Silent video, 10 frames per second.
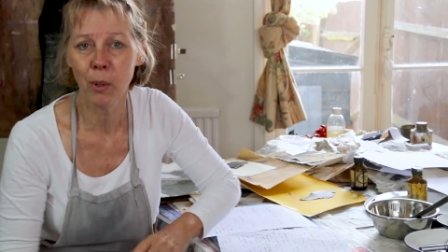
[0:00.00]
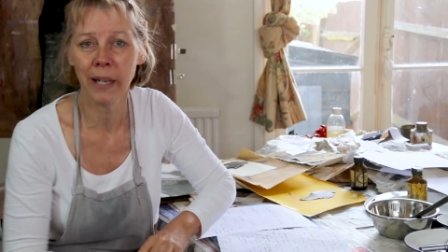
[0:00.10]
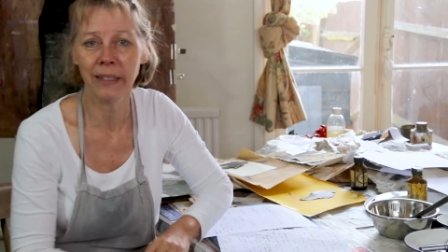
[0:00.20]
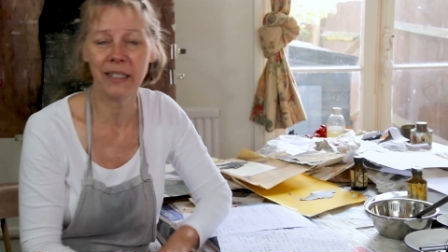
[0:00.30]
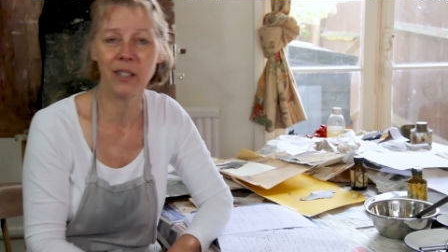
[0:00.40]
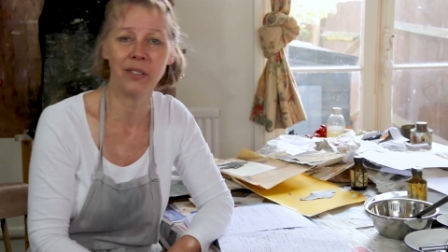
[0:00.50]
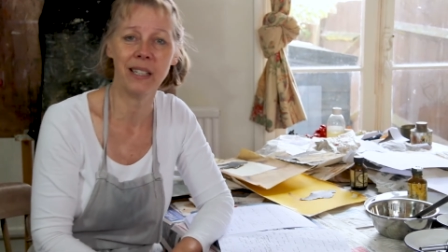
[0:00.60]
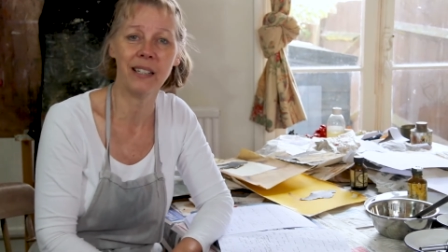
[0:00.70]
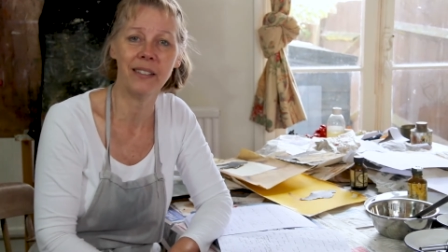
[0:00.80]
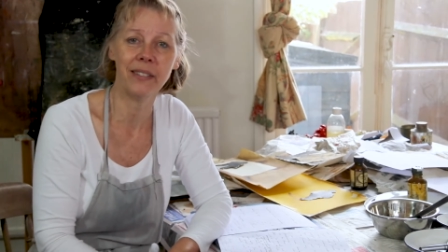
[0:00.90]
widely used
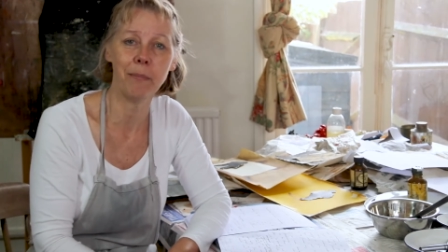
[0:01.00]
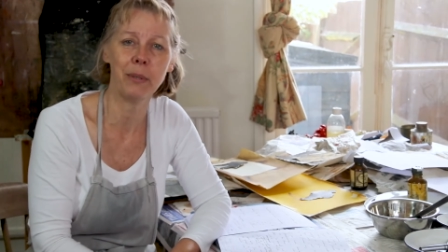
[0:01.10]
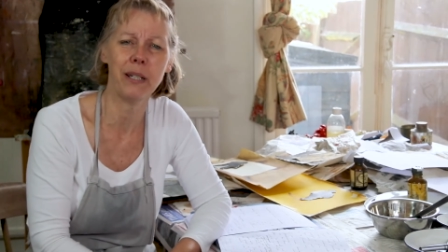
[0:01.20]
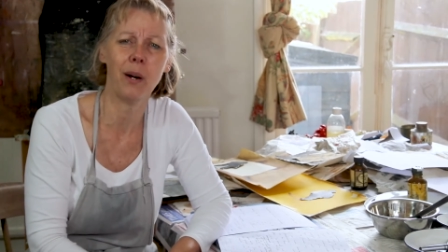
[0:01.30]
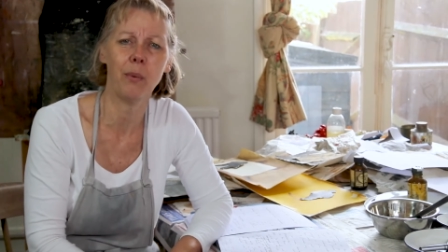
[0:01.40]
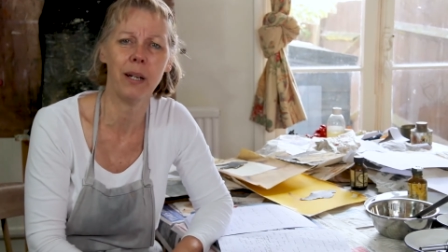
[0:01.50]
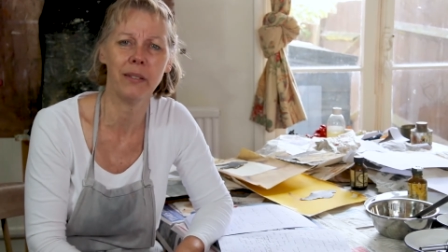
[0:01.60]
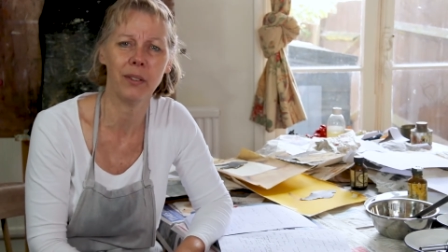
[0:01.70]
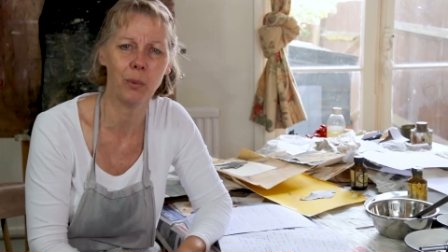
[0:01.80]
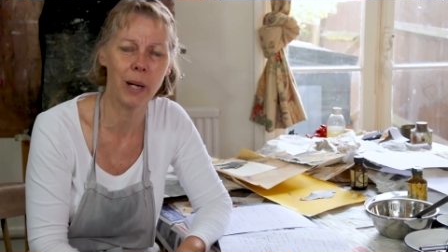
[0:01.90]
in the contemporary art
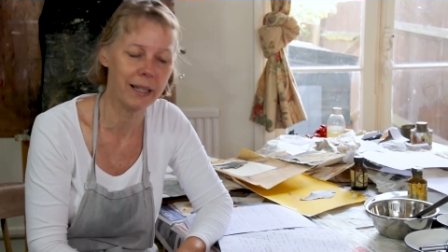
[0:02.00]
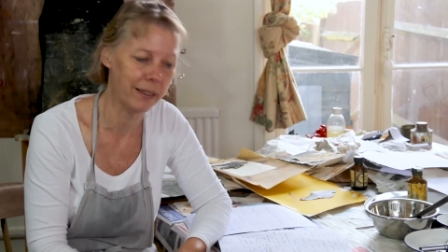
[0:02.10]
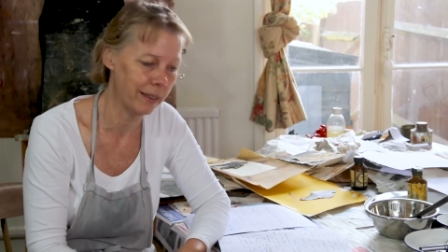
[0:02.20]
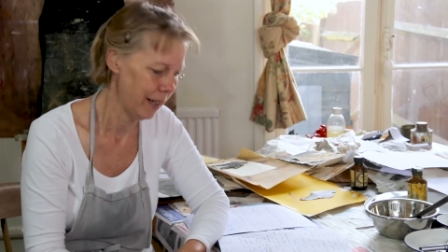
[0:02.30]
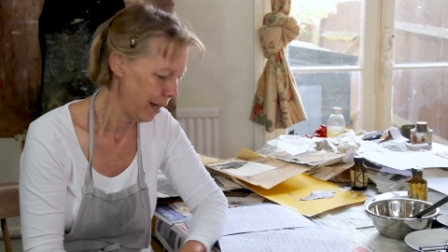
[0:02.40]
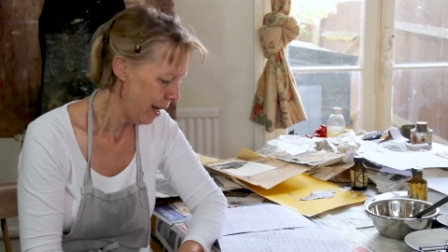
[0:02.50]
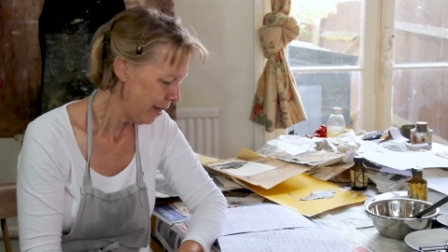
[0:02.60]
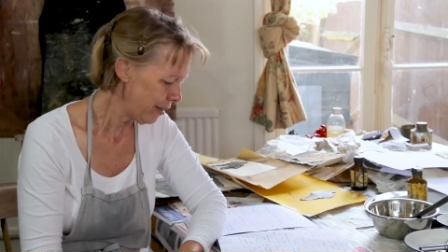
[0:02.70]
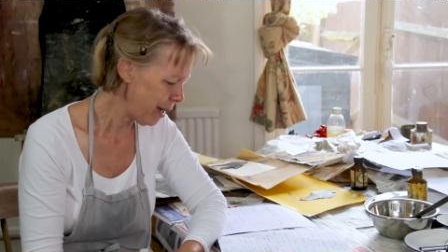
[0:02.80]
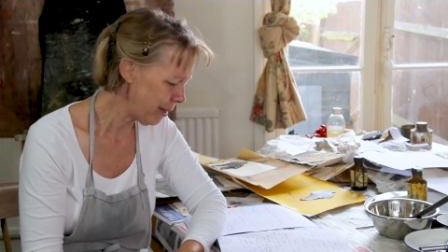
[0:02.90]
world as well.
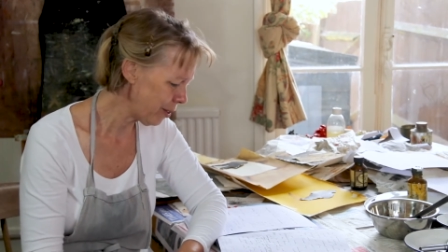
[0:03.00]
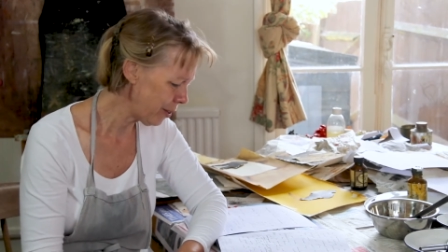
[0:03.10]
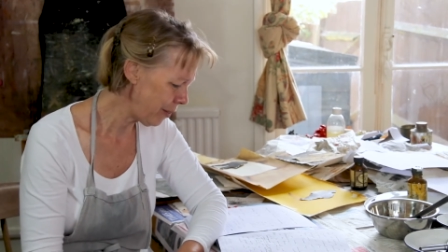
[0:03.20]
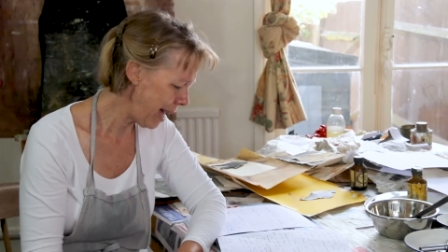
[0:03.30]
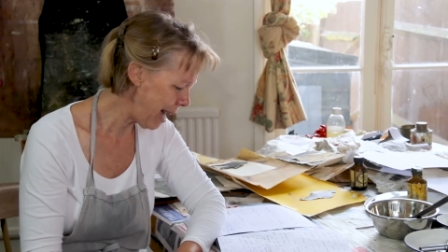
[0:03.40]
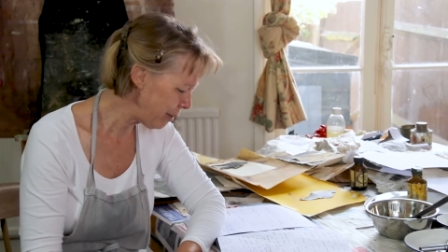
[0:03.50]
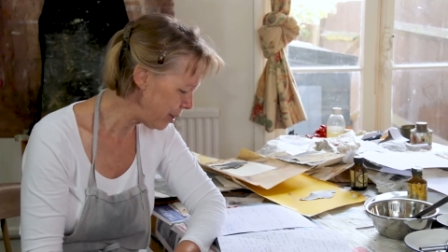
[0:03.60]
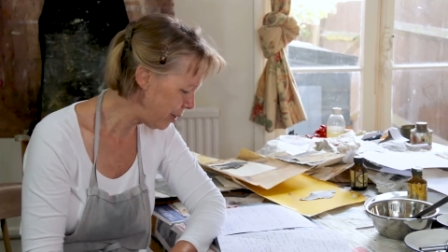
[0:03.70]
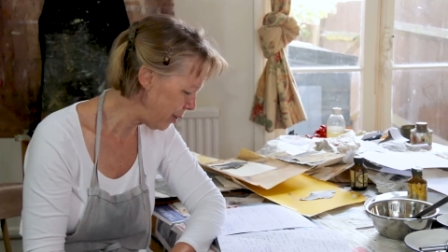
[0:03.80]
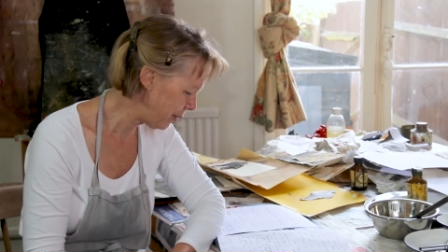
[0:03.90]
So it's sort of how
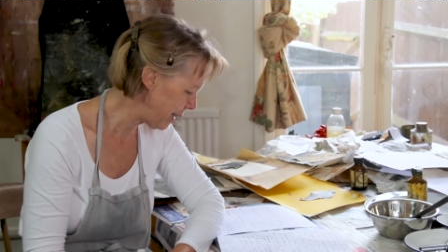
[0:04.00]
you use